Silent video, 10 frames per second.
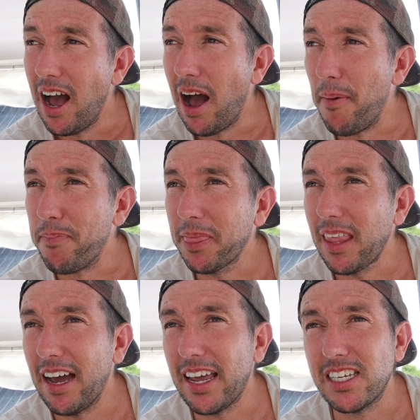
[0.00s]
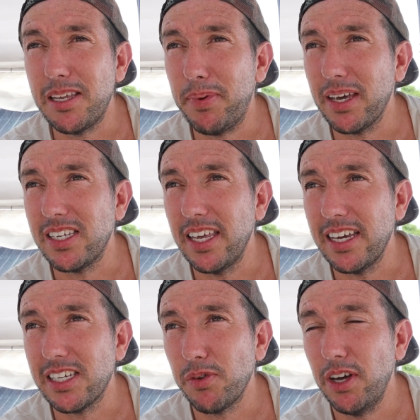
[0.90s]
I guess the biggest thing
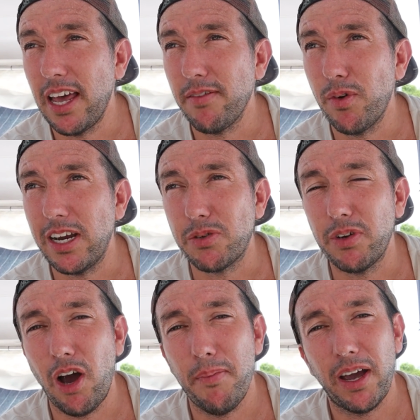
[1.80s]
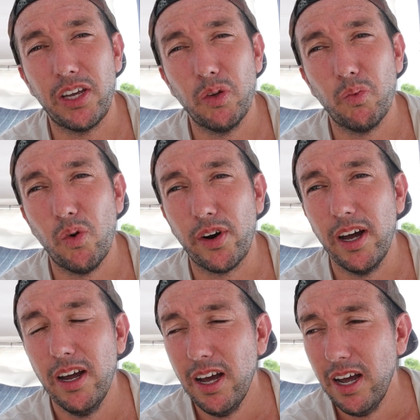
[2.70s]
is that we only have a week till we're going back in the water,